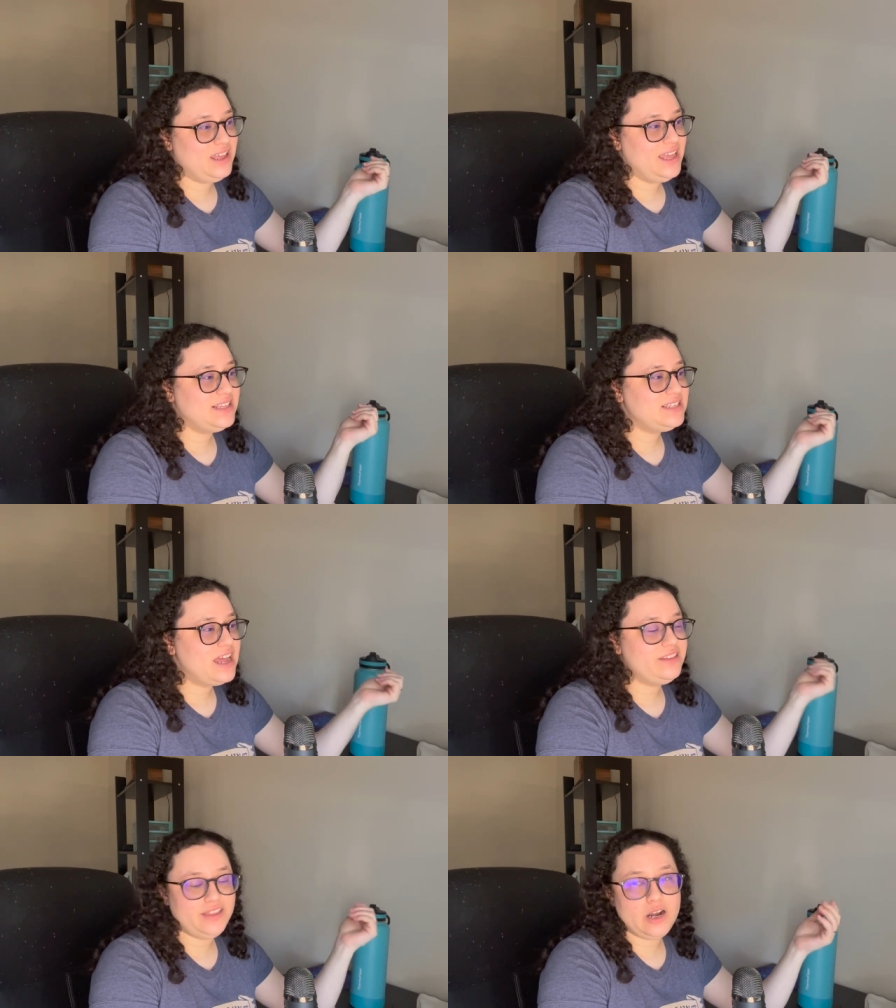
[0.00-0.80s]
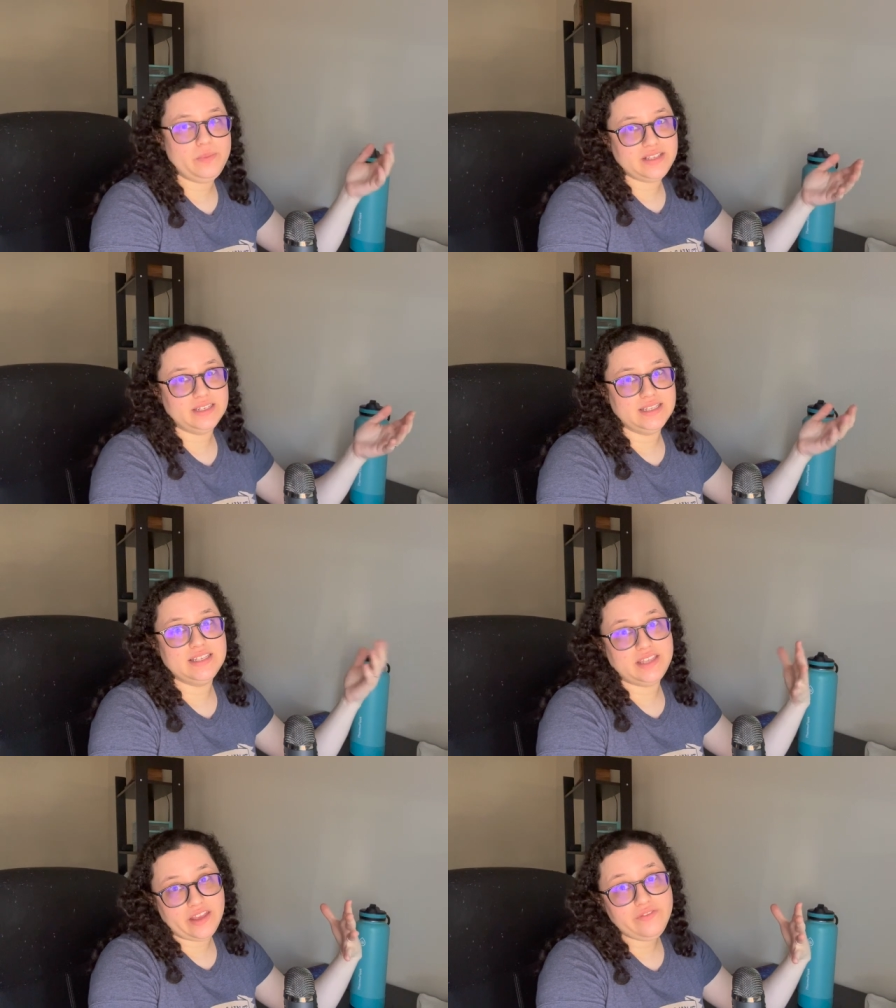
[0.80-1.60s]
It's not their business,
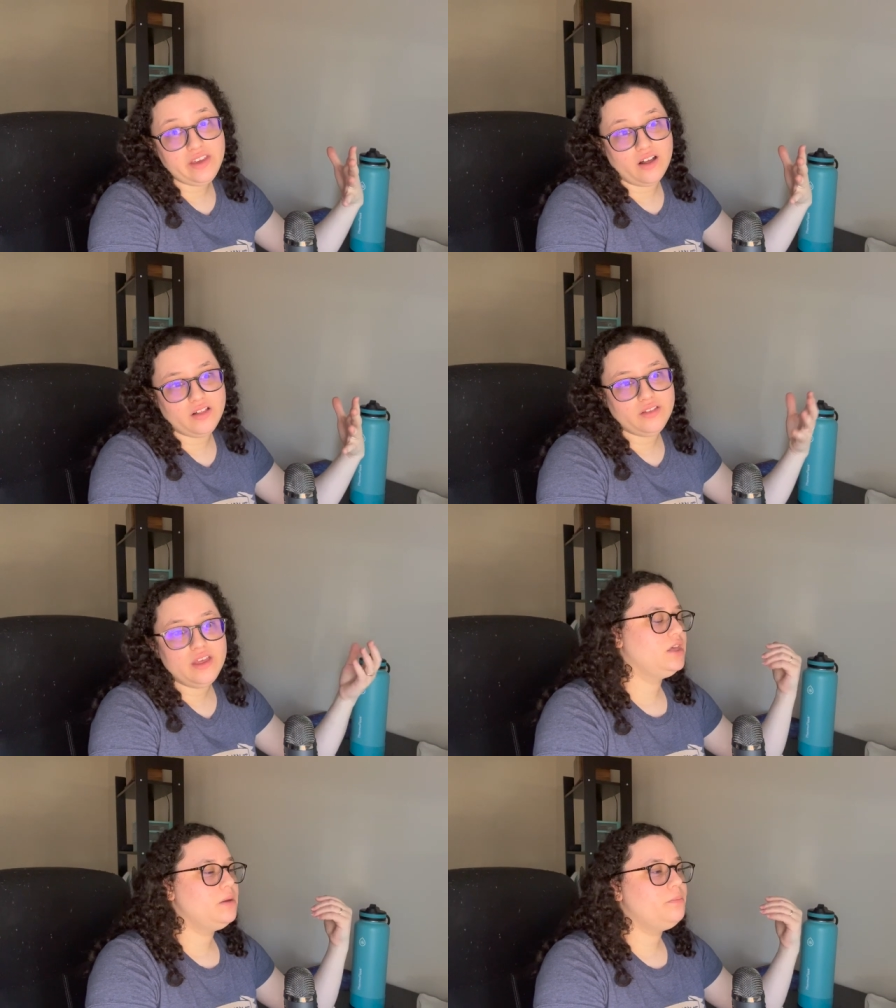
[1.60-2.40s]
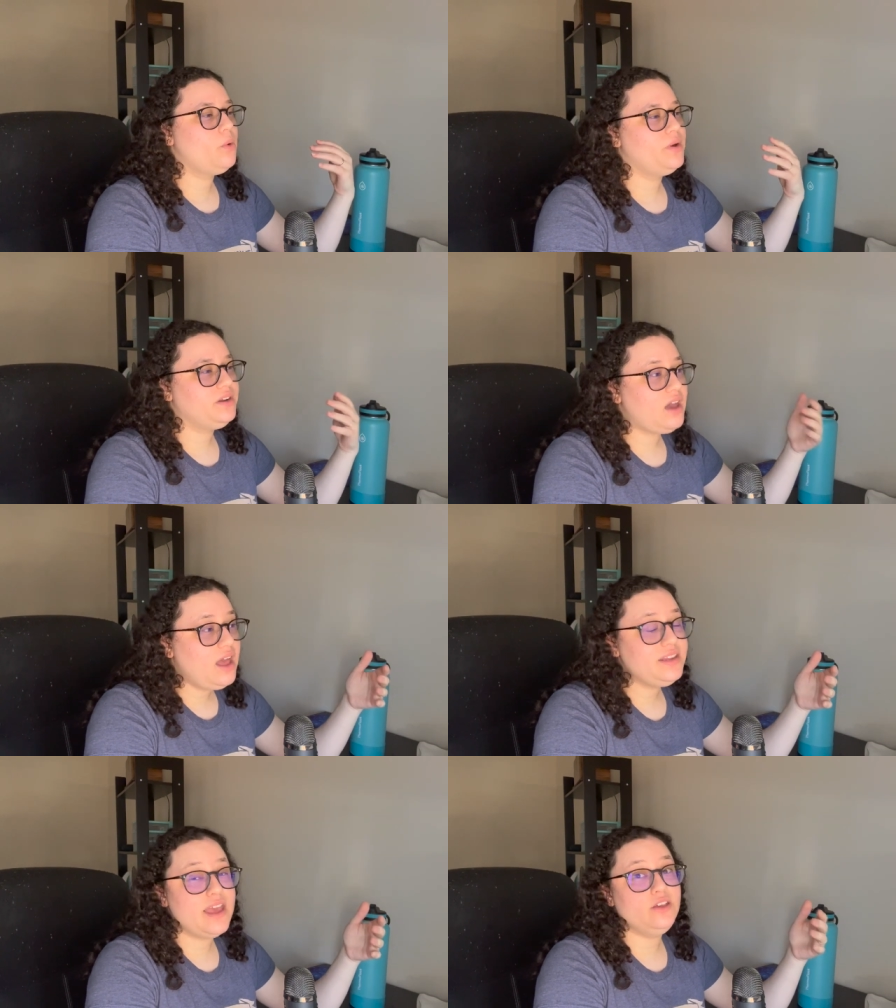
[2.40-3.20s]
they feel. But when
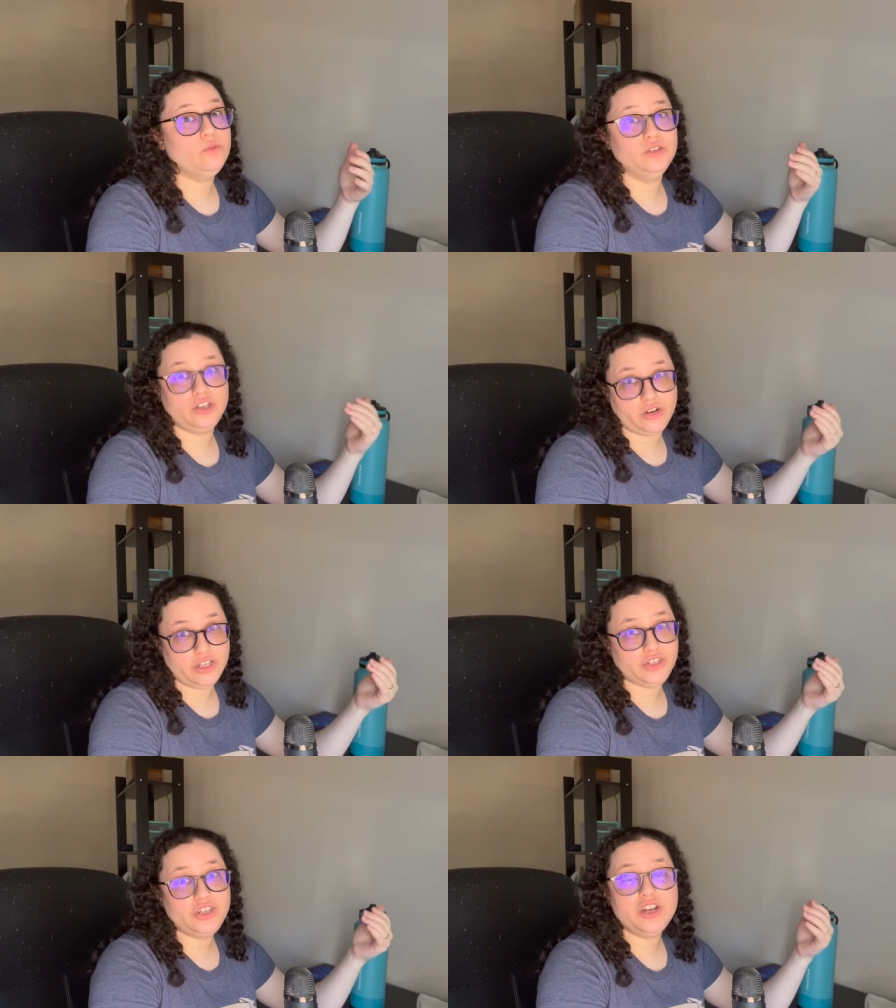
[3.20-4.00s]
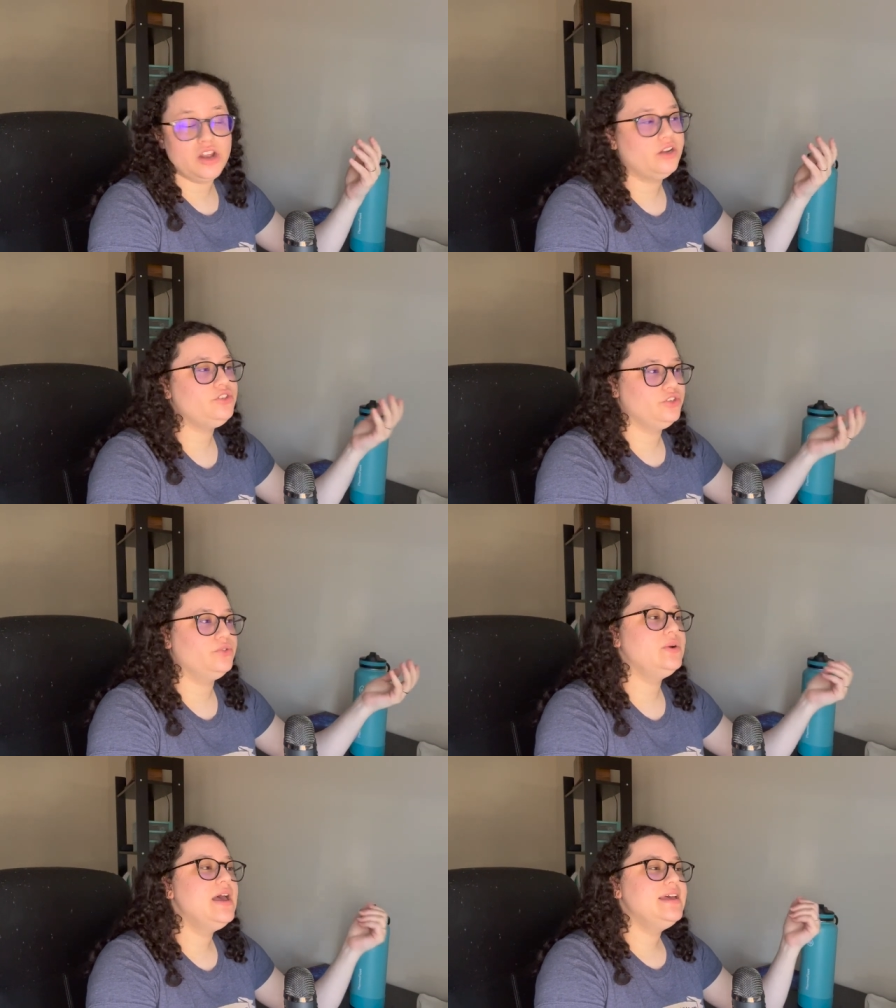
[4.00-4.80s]
Kanye, who is a Christian and not a
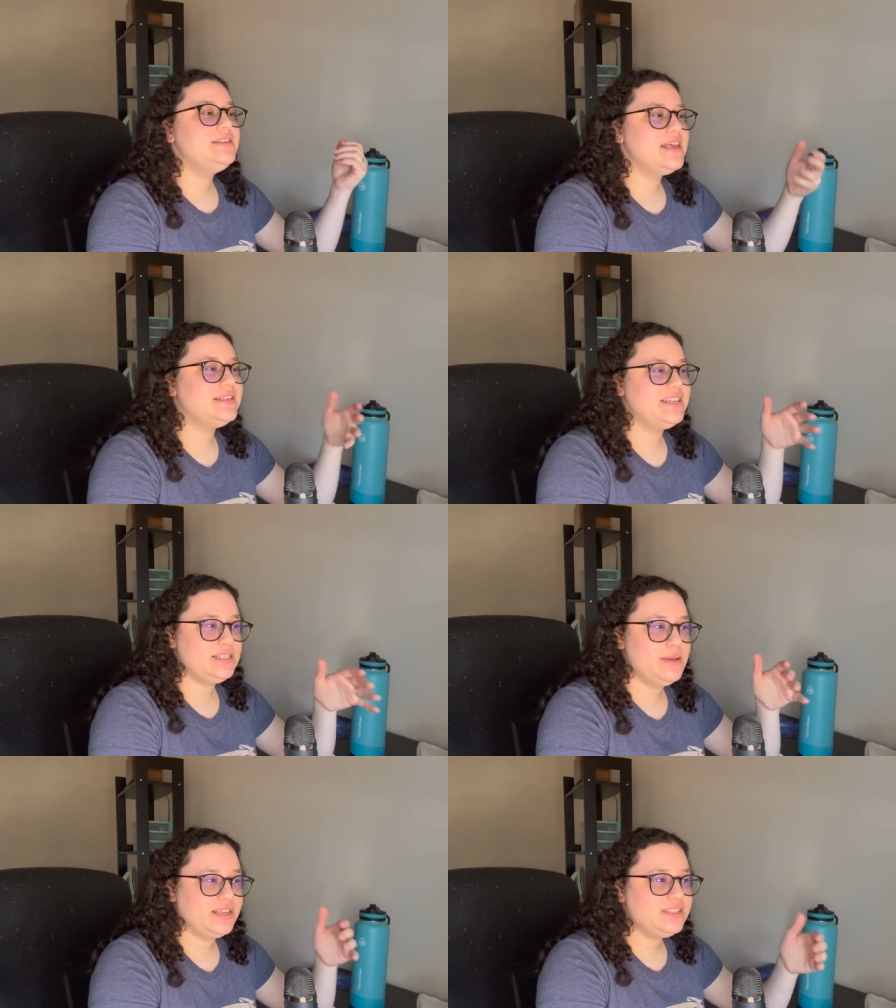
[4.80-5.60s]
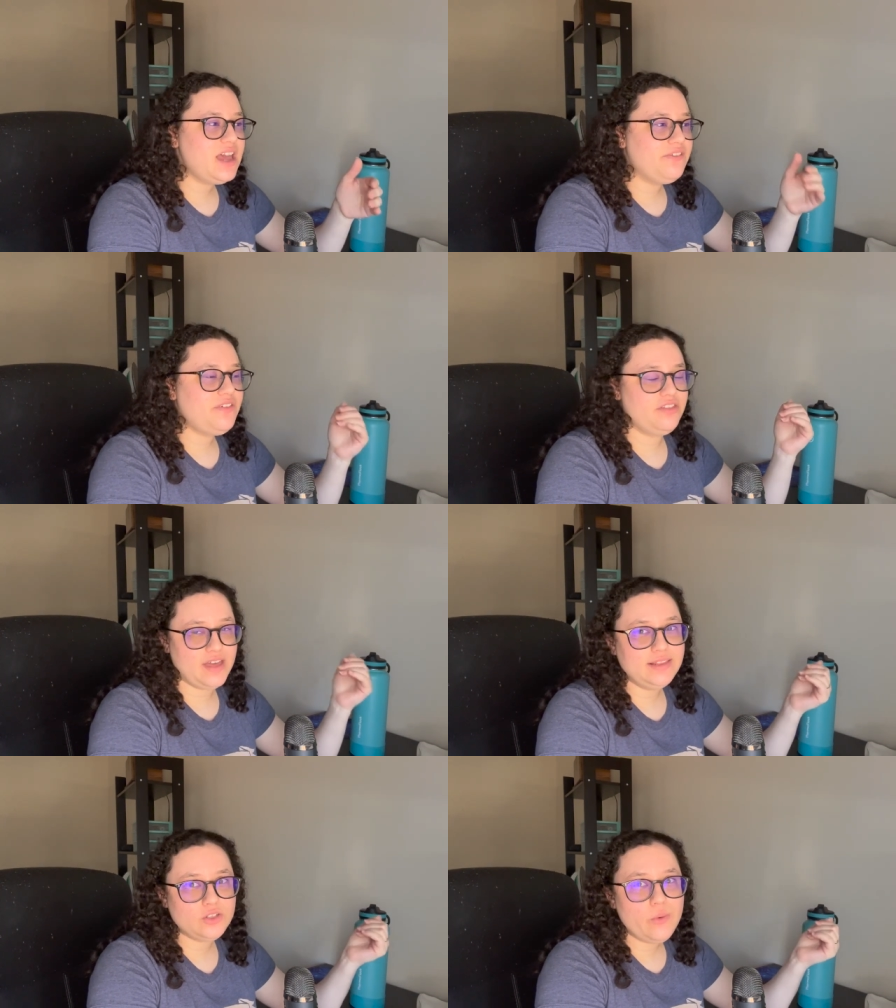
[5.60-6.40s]
Jew, says anti Semitic stuff,
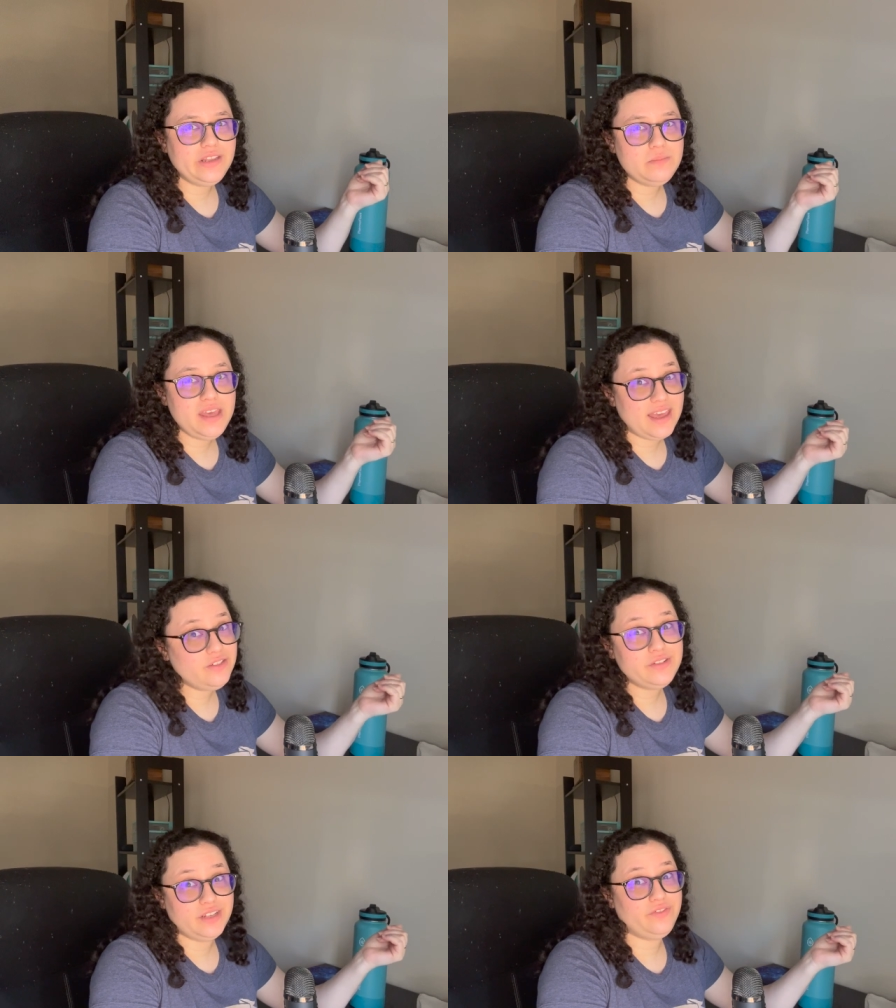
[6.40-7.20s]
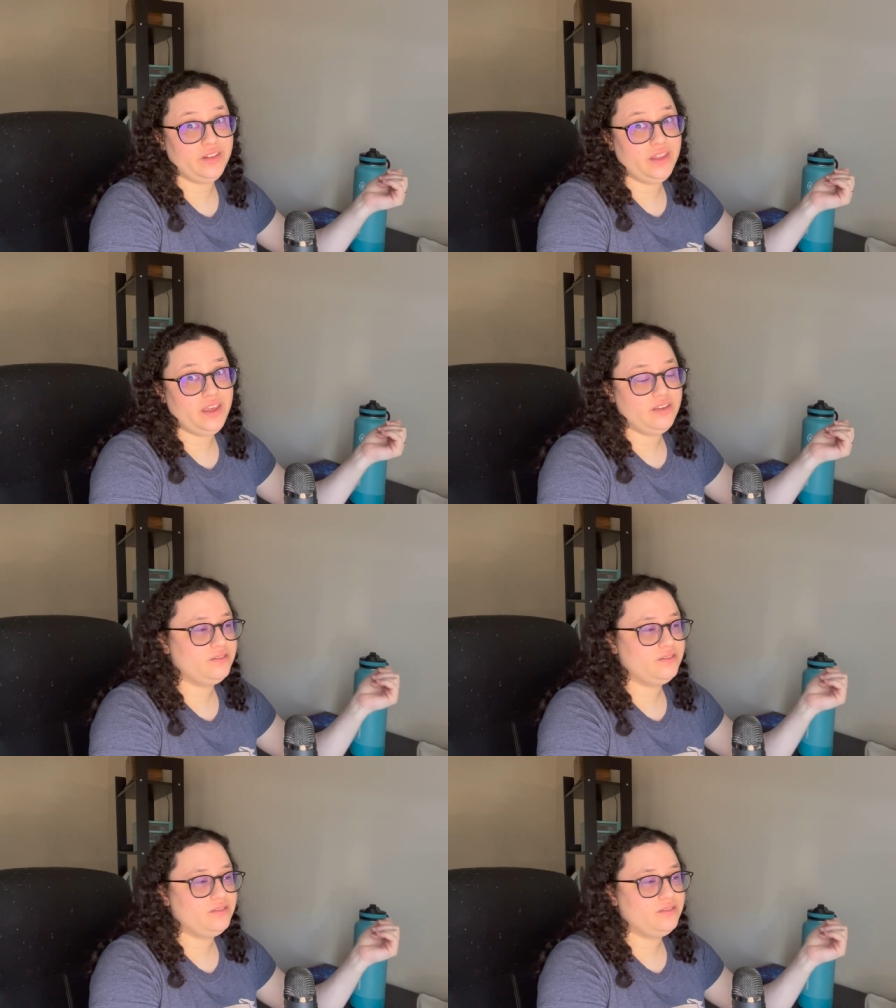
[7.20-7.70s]
that's going to be handled differently.